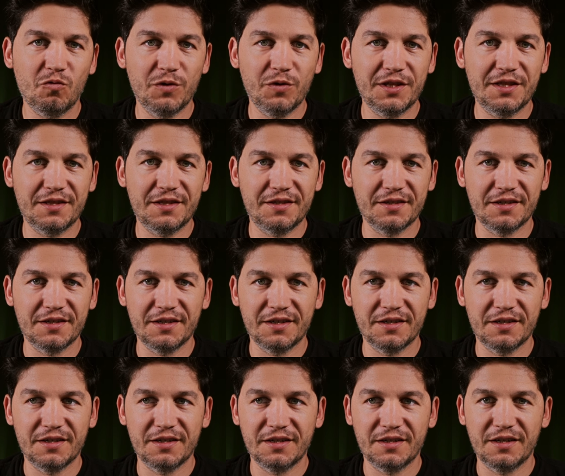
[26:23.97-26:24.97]
with
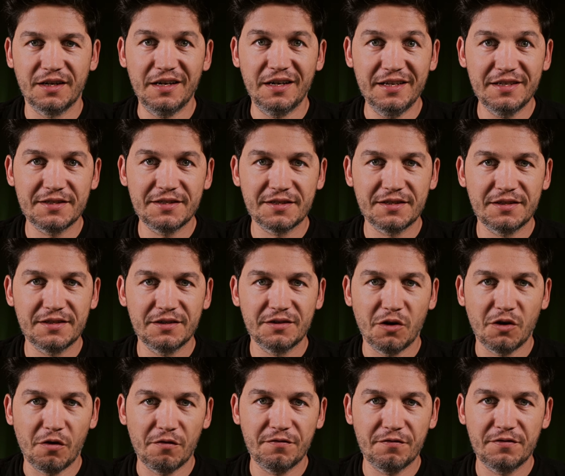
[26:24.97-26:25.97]
a list
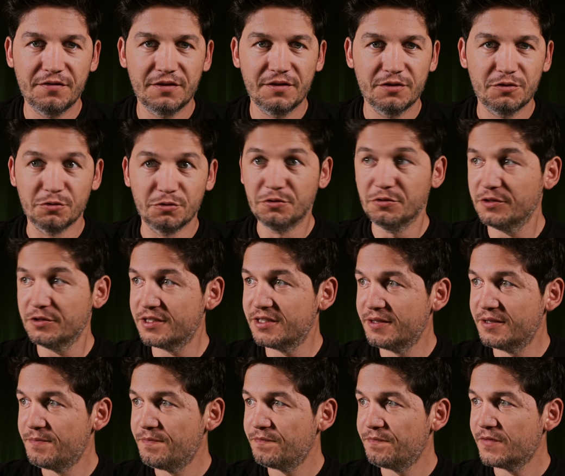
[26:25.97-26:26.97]
of
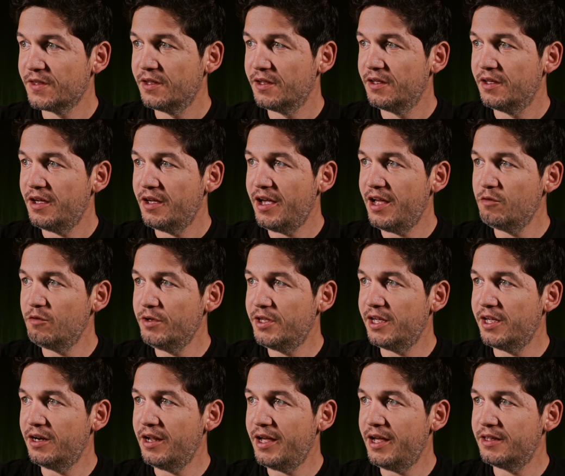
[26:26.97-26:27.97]
to-dos, and we
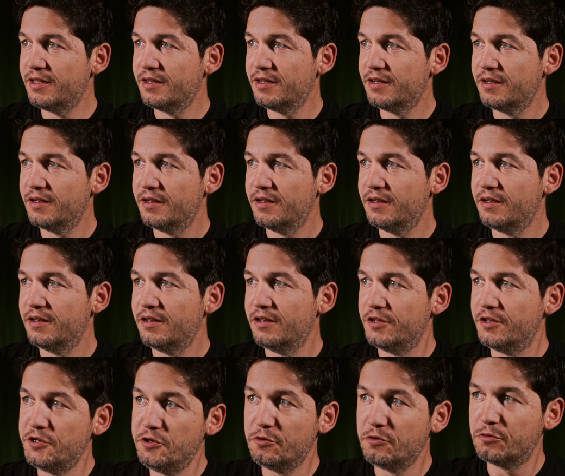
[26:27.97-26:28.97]
can add
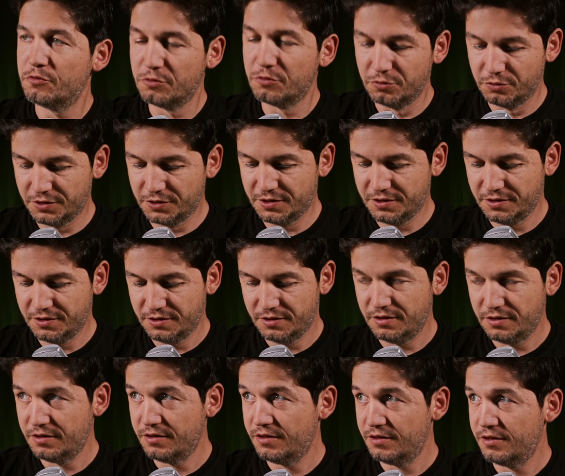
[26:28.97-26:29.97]
new to-dos
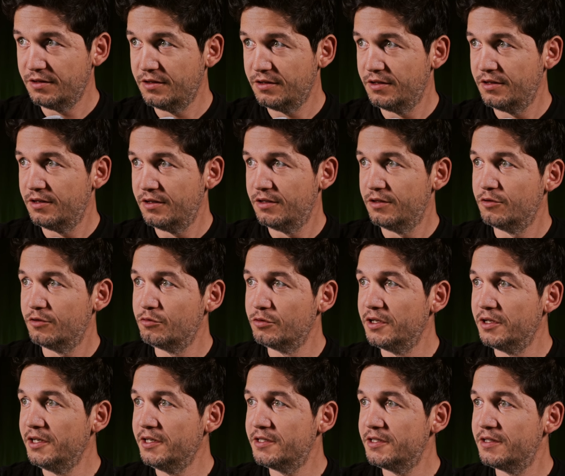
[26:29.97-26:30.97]
to
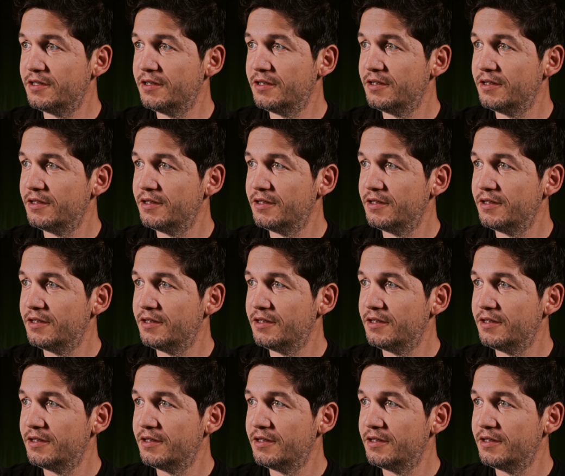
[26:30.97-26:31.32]
the list.